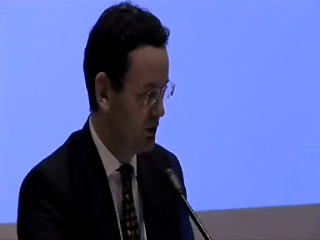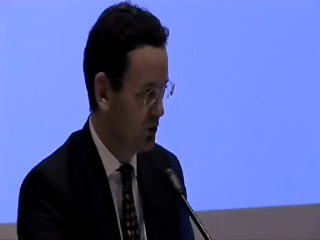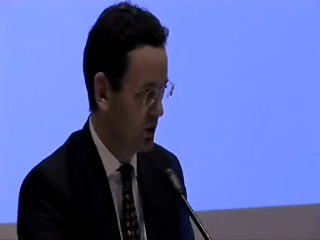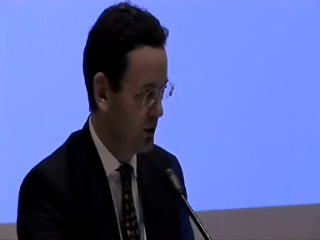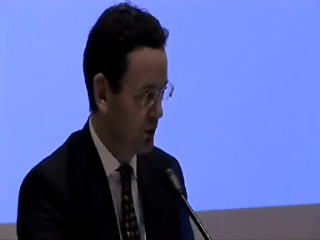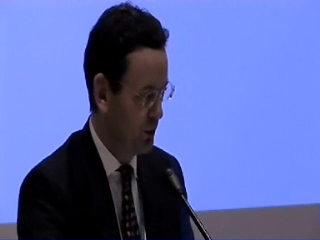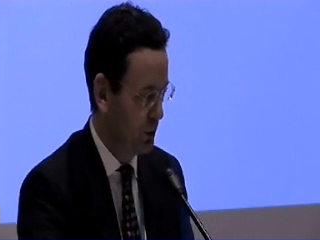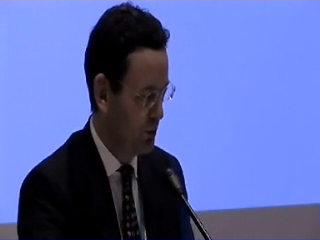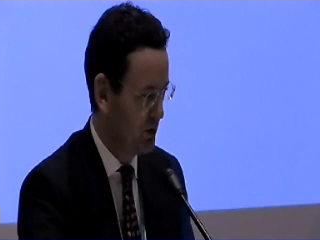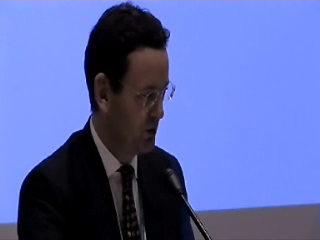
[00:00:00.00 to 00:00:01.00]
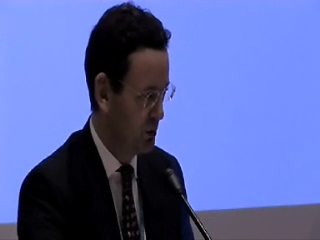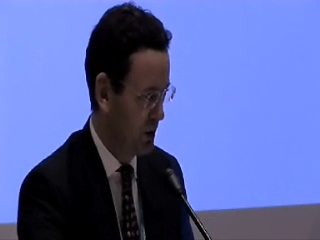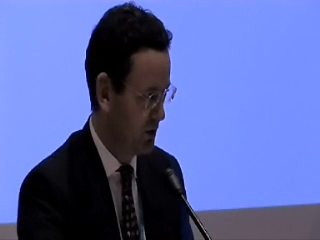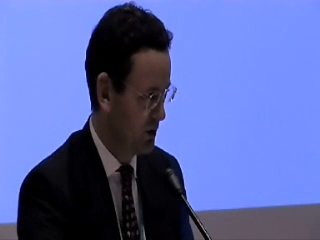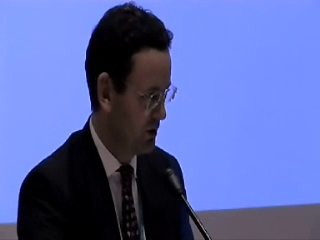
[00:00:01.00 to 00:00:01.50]
straightforward admission
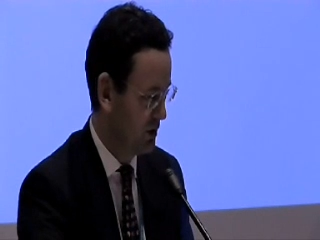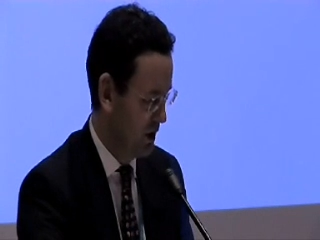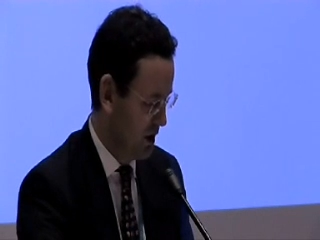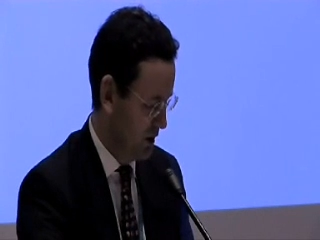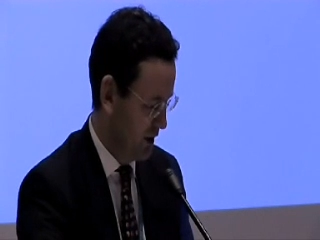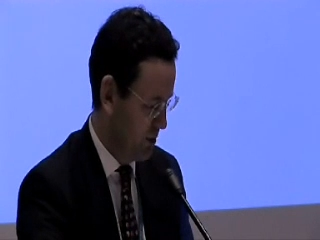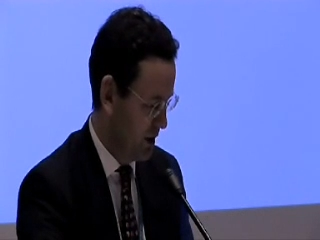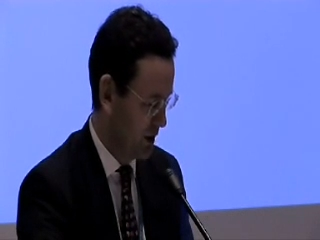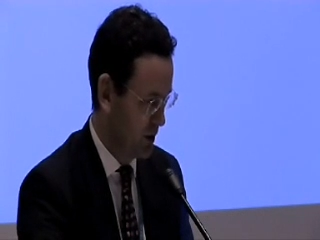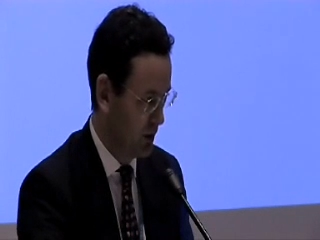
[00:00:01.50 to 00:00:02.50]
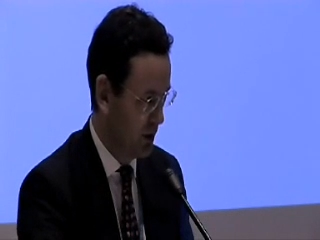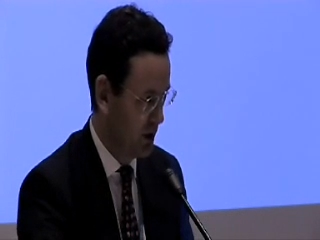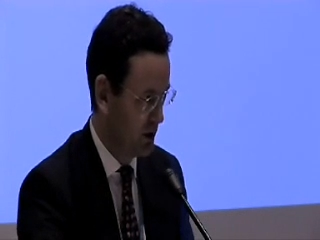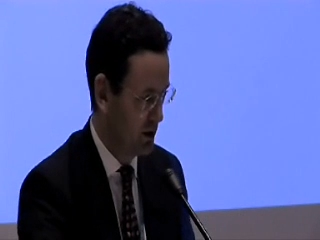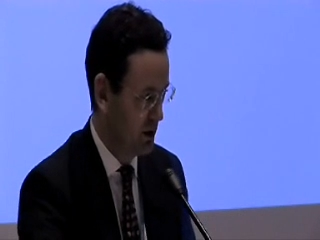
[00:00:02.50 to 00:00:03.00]
process of any market on
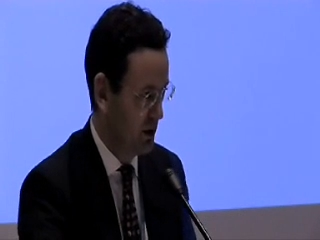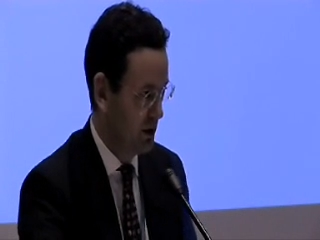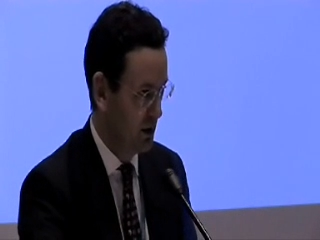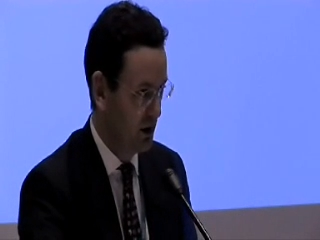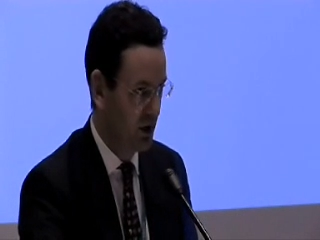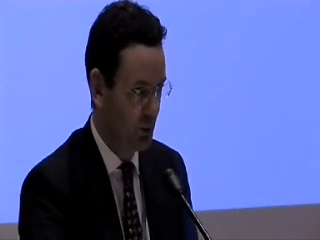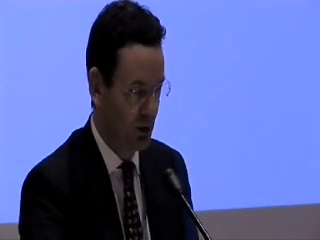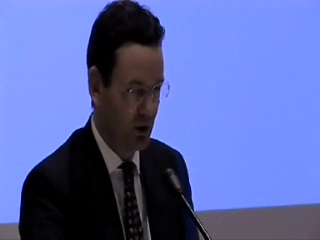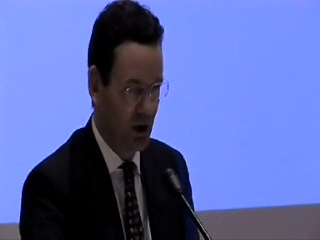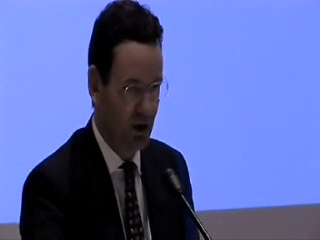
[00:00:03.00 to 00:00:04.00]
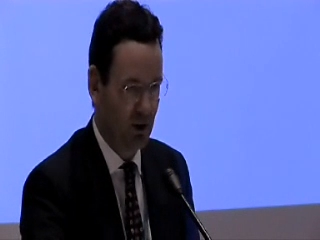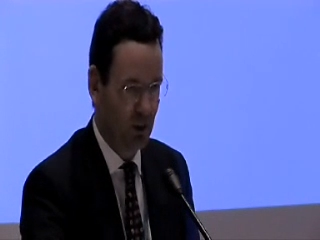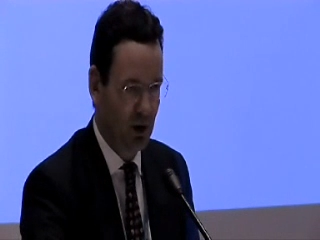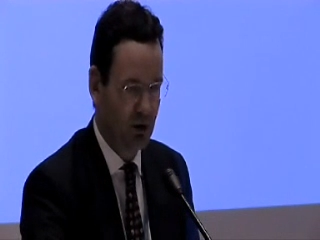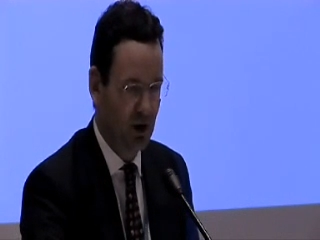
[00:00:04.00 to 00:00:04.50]
earth, the least bureaucratic
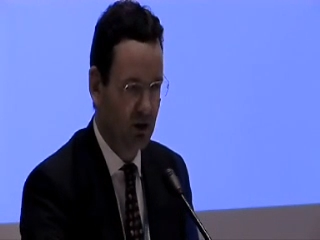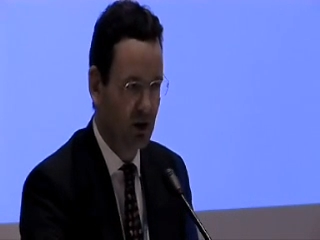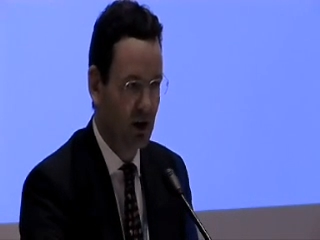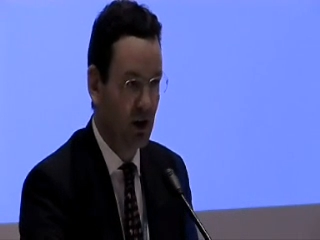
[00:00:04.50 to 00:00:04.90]
process.